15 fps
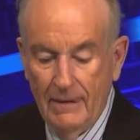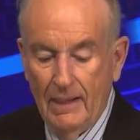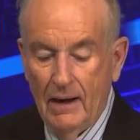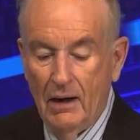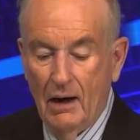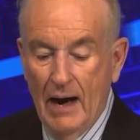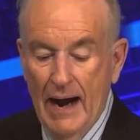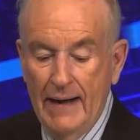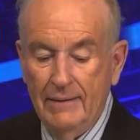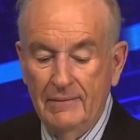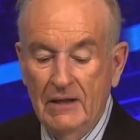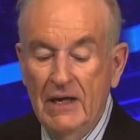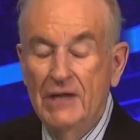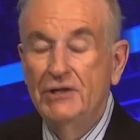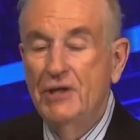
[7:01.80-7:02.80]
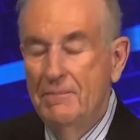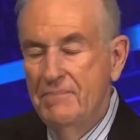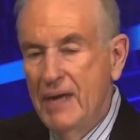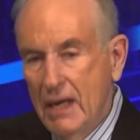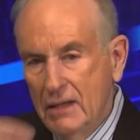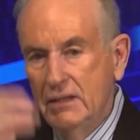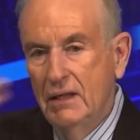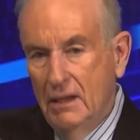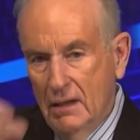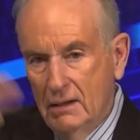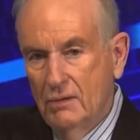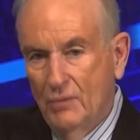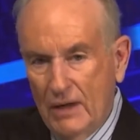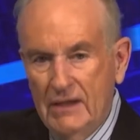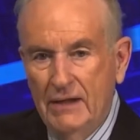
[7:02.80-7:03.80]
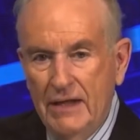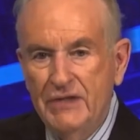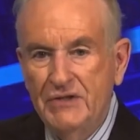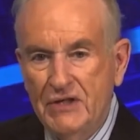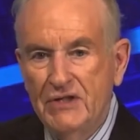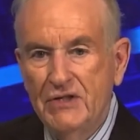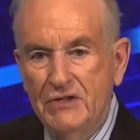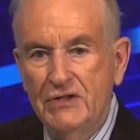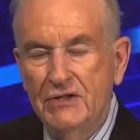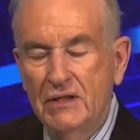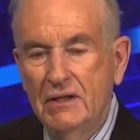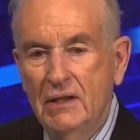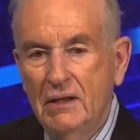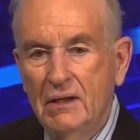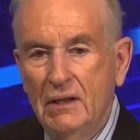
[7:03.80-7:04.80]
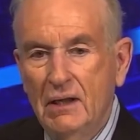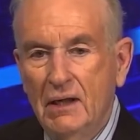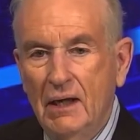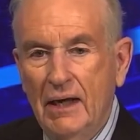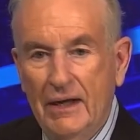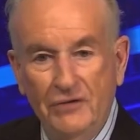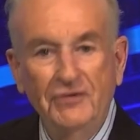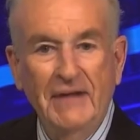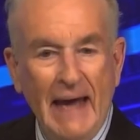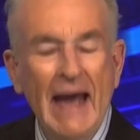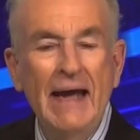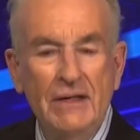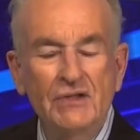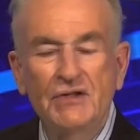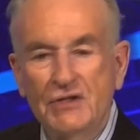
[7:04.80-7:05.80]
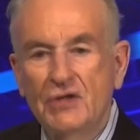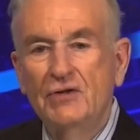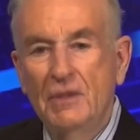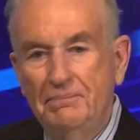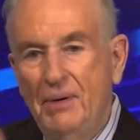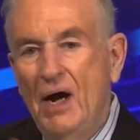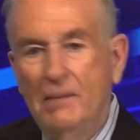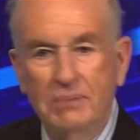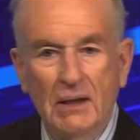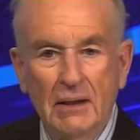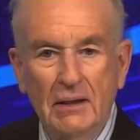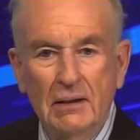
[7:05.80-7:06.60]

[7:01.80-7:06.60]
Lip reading: all right, Dominion releases its case to the public.